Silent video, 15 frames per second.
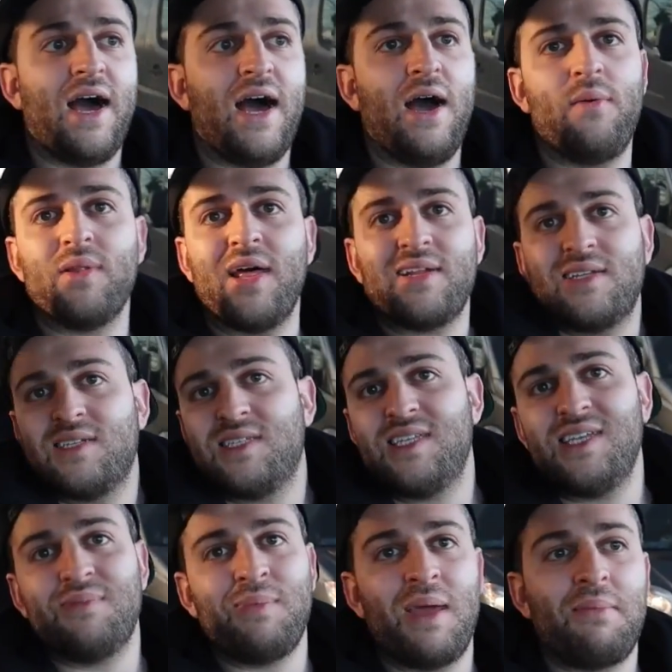I would like to
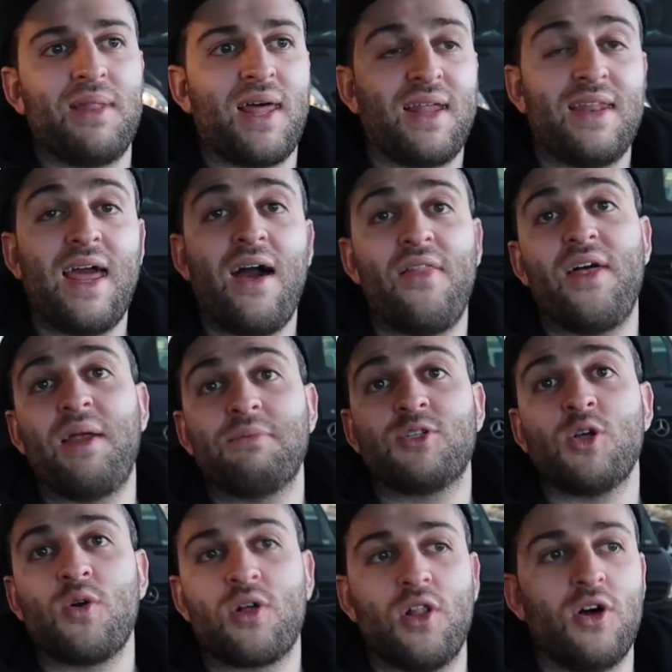see maybe, like, now that I'm
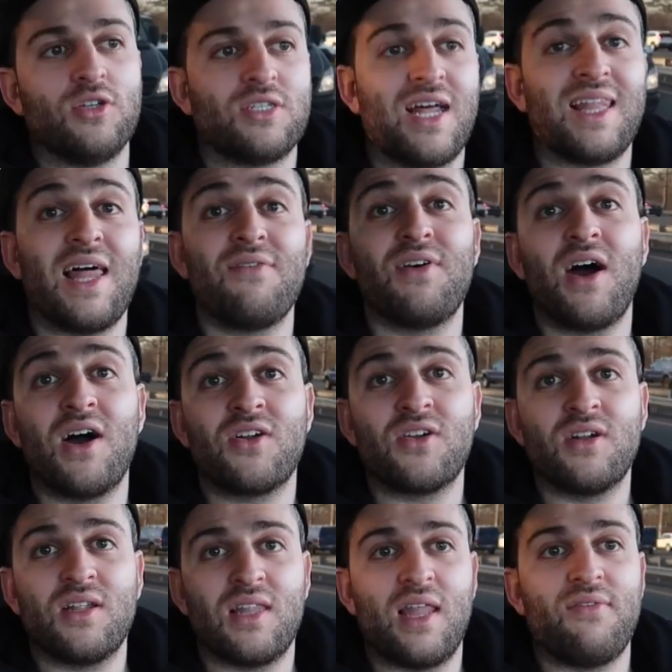so close,
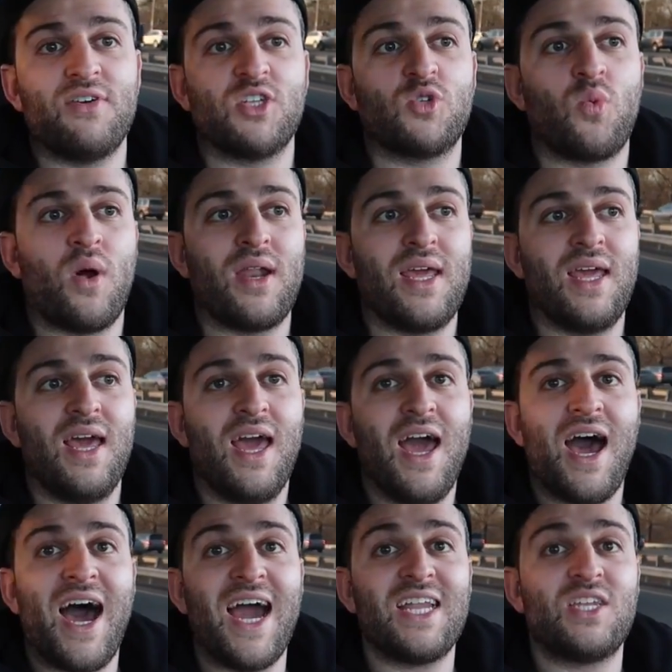1,100, 1,120.
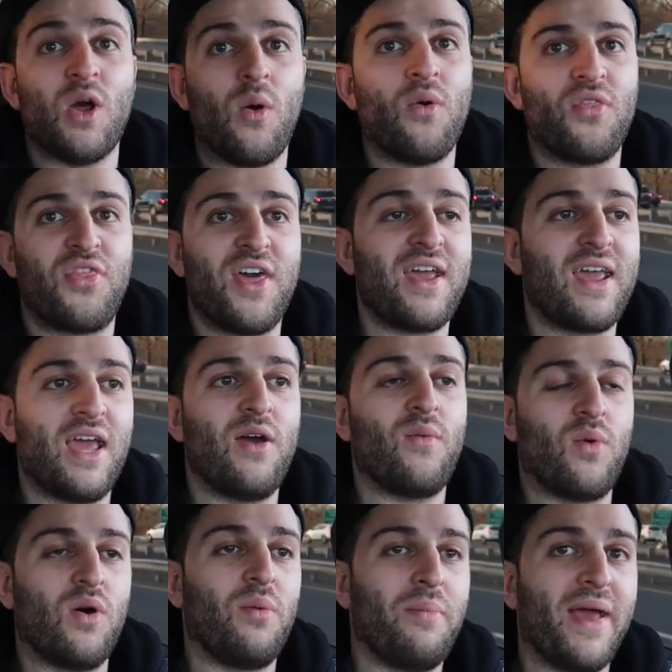I don't think it
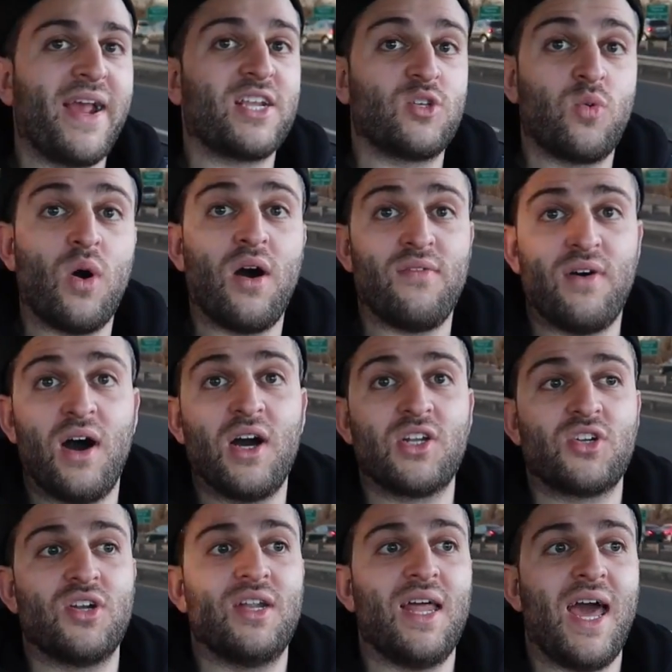will make
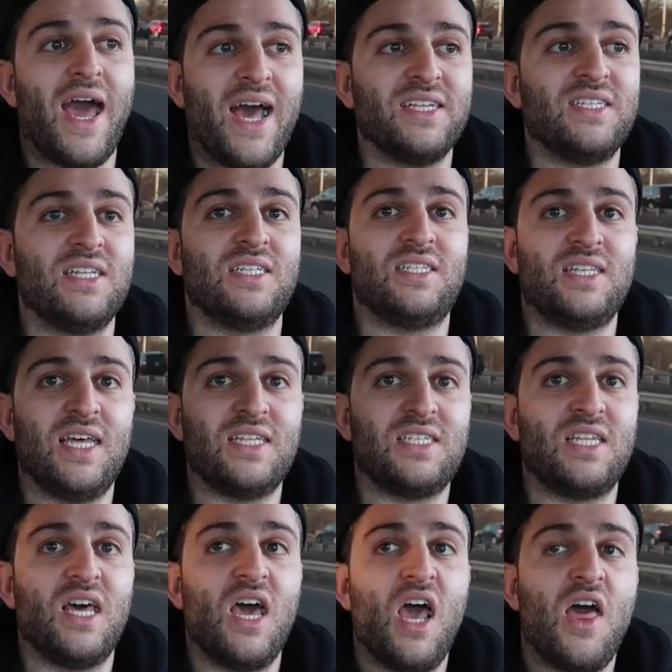1,200 as it
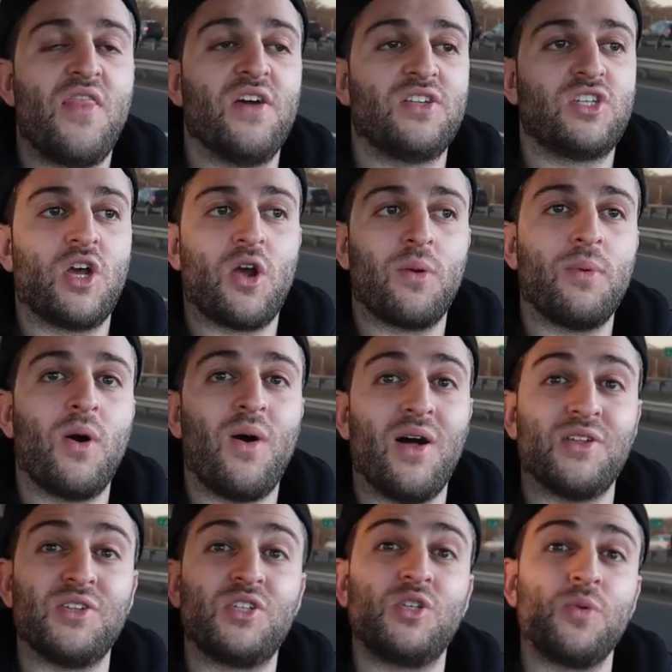sits. The turbo
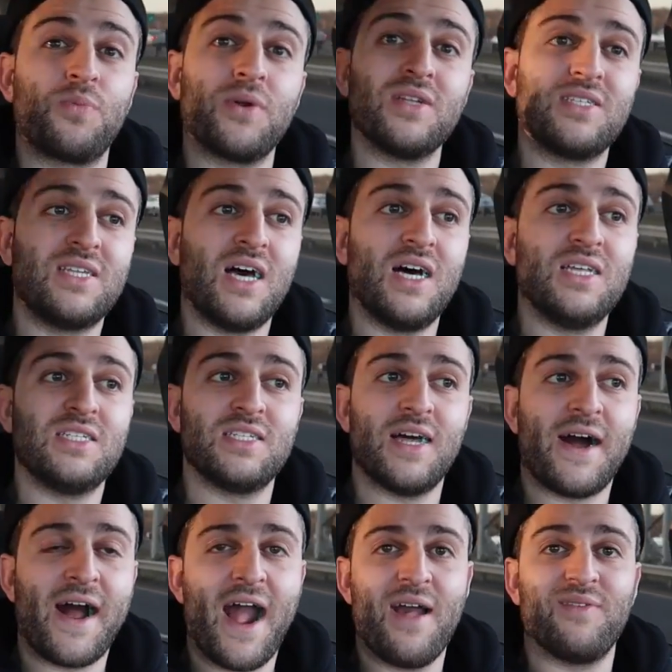on Supras does.
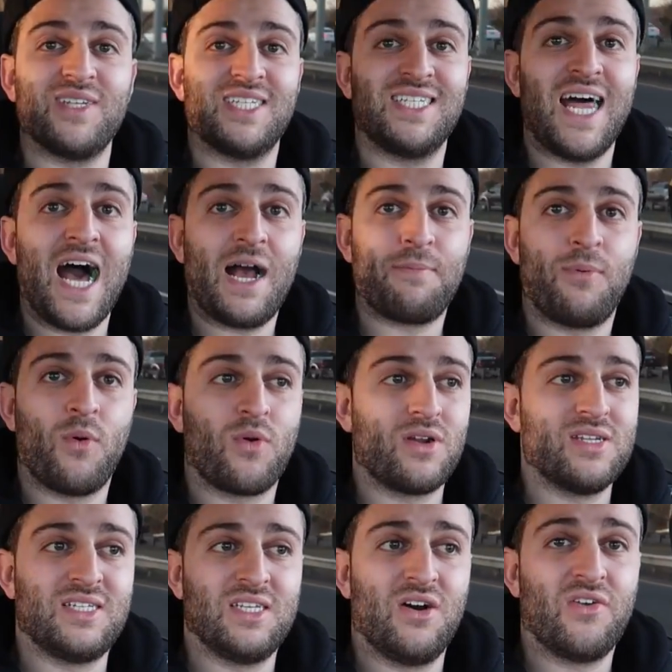I have a stock
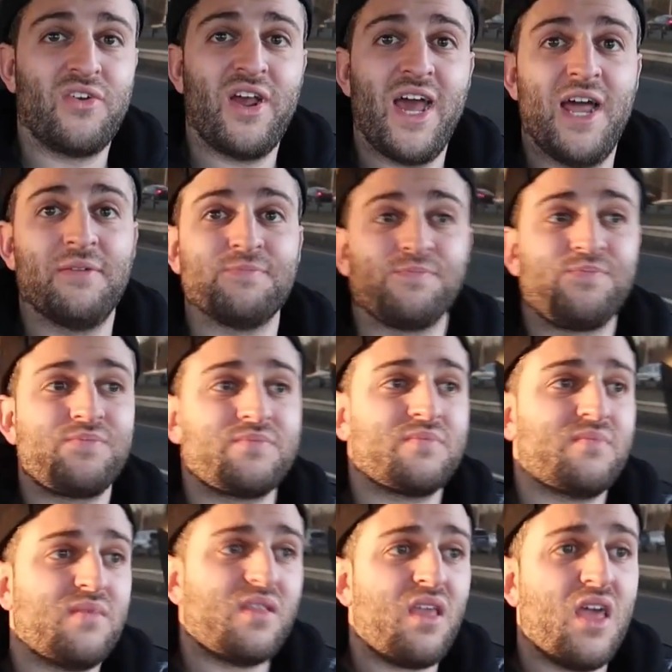ported cylinder head.
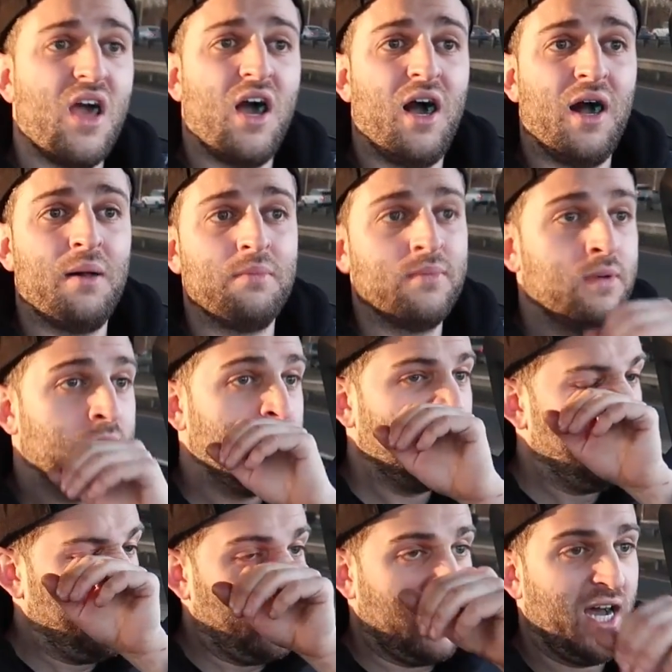
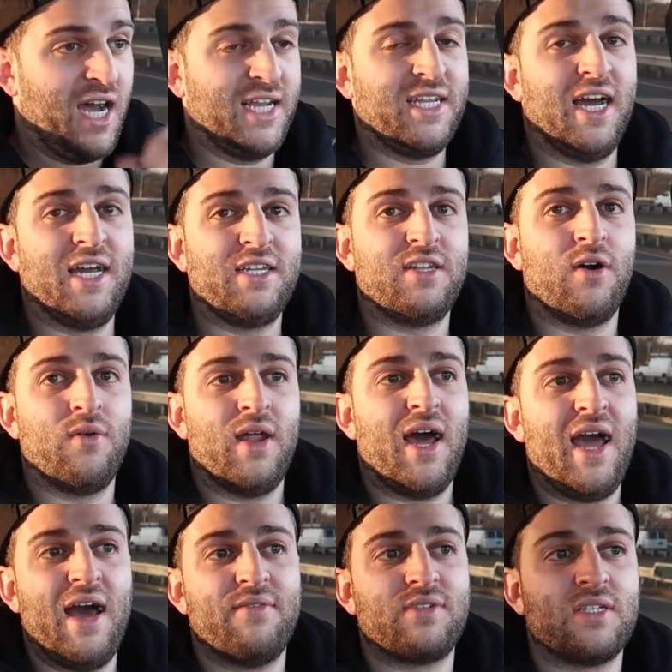I
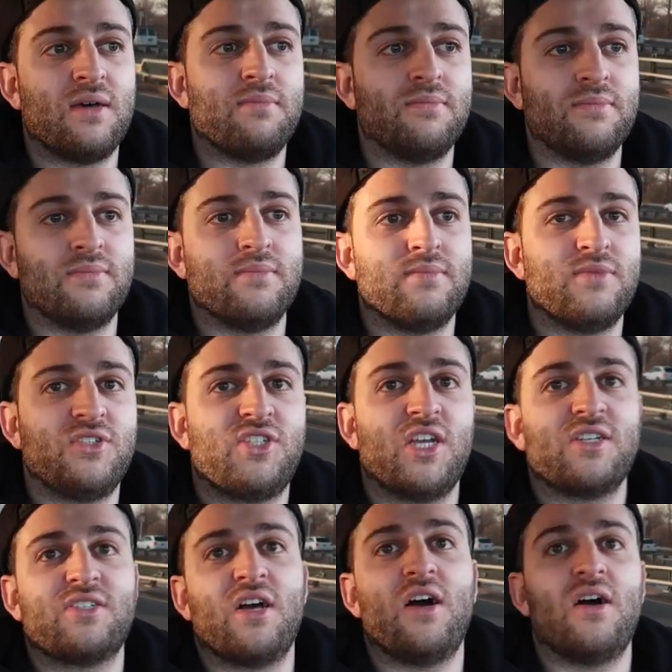have some
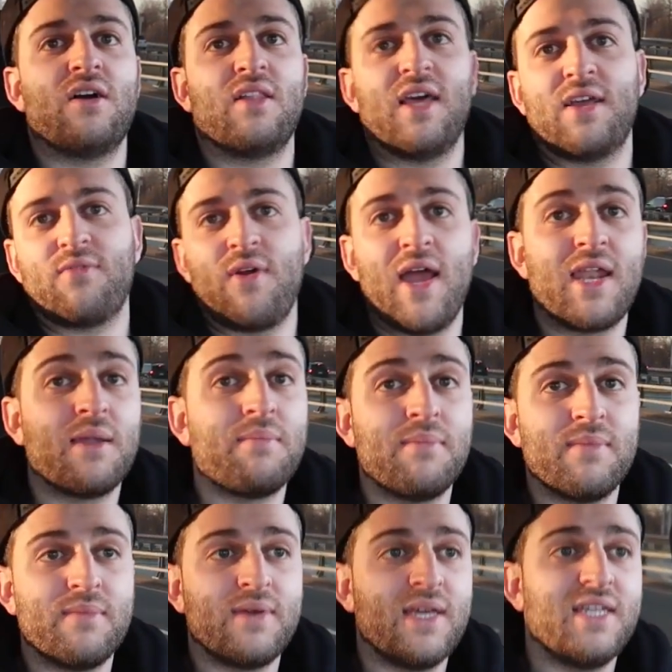ching chong, like,
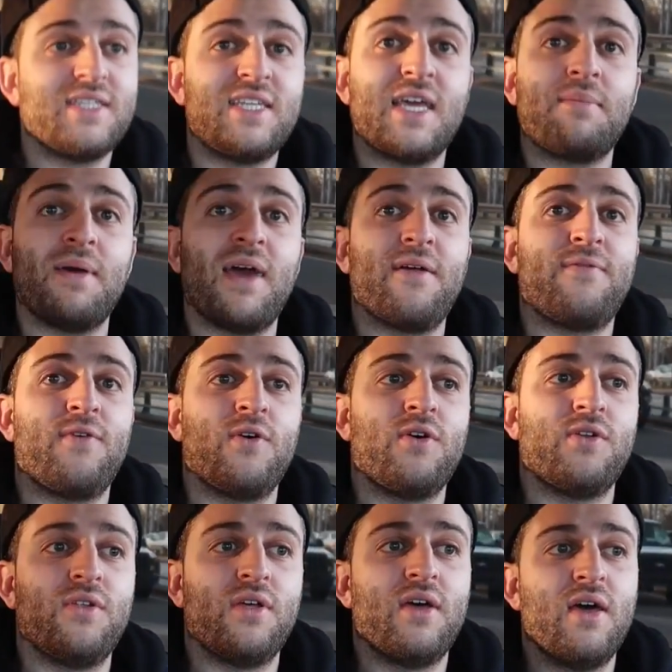random intake
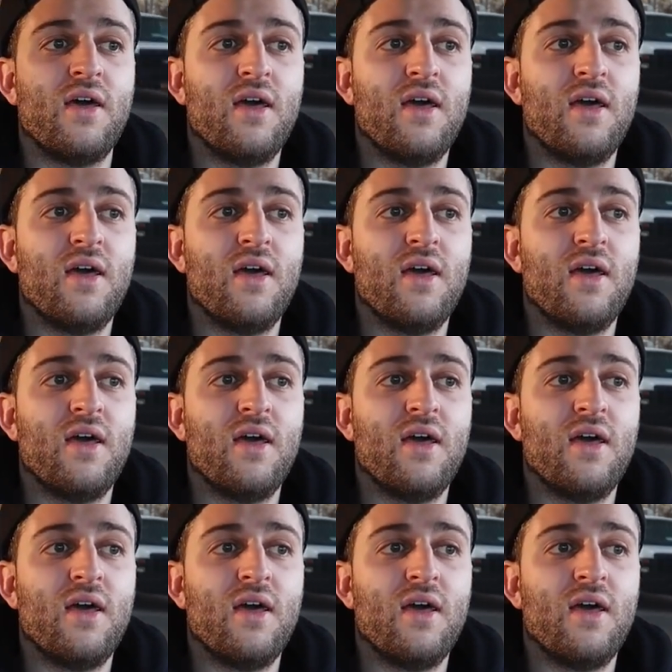manifold.